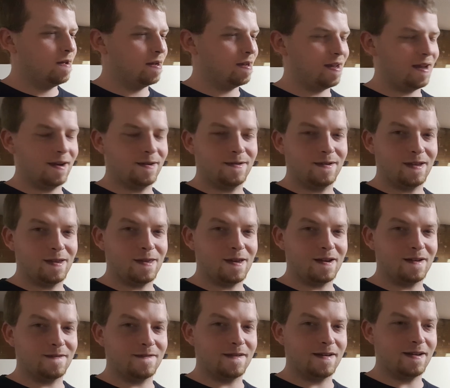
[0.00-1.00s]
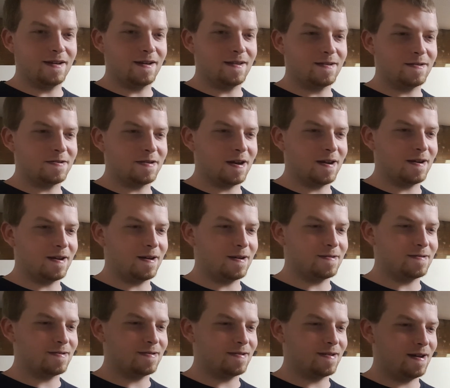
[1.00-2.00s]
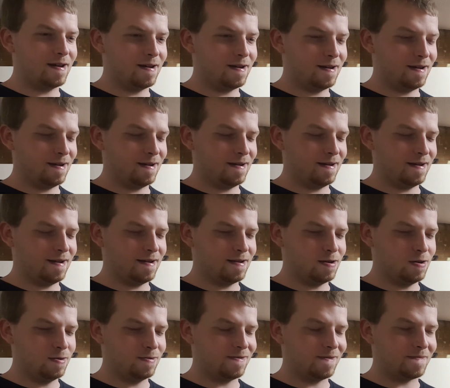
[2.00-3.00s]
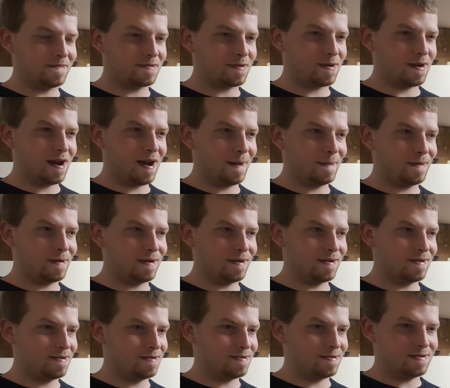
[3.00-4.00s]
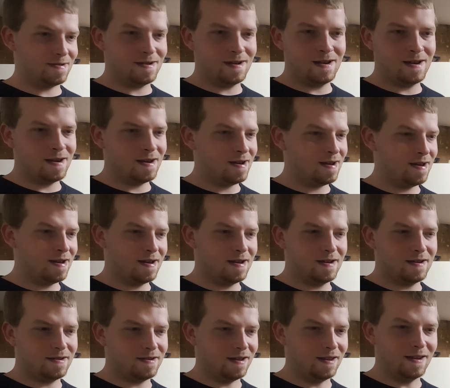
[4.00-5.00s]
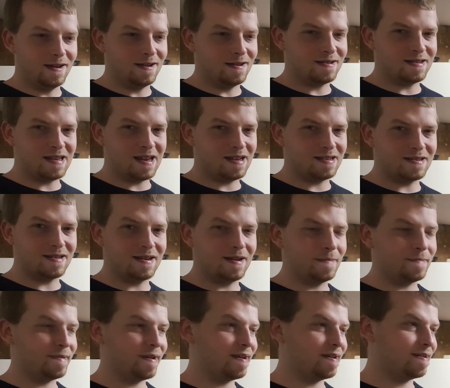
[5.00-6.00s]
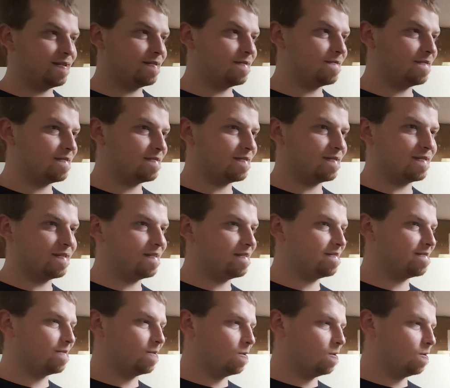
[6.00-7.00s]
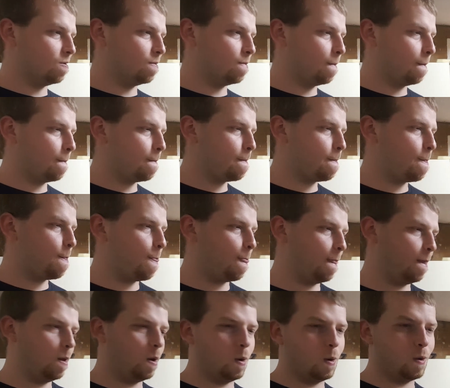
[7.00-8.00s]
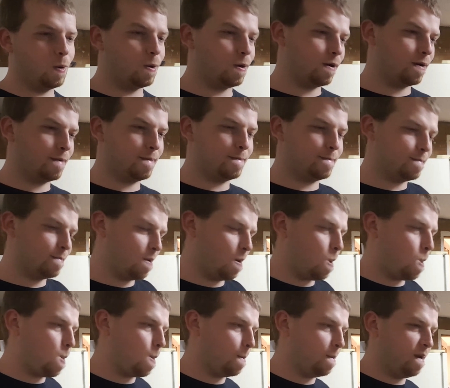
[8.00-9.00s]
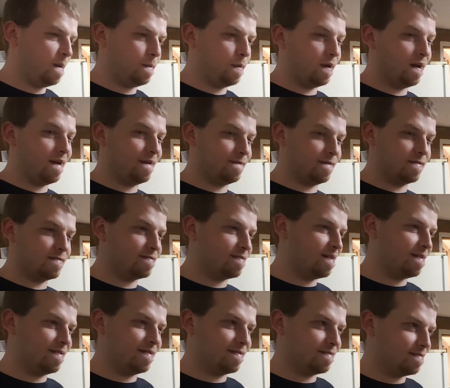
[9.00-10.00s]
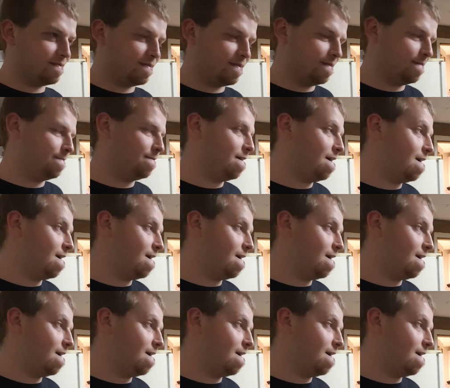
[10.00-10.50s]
Can't really think of any other shout outs. New subscribers. The list hasn't updated recently, so, or people have their settings, you know.